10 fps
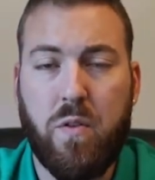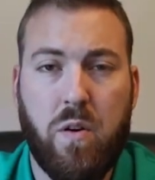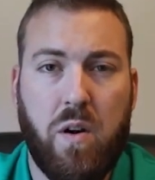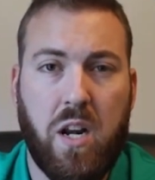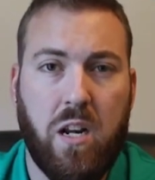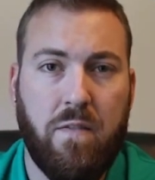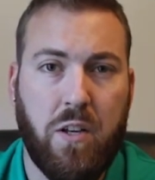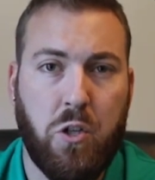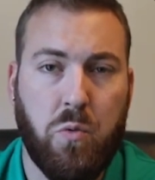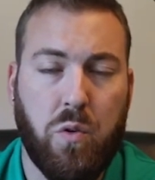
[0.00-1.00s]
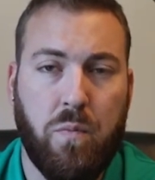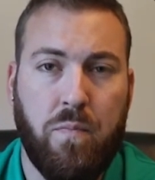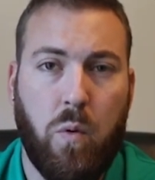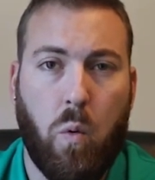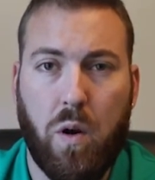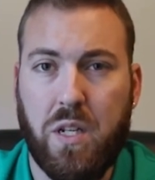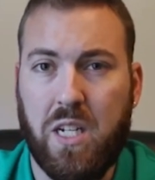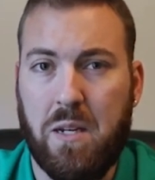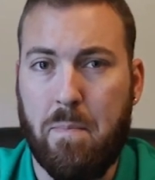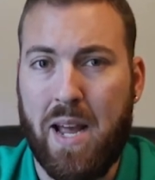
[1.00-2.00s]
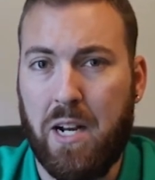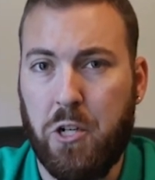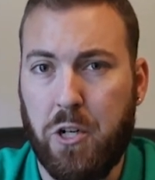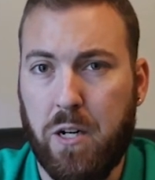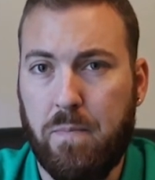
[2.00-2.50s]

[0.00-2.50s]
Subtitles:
an individual or a team manager.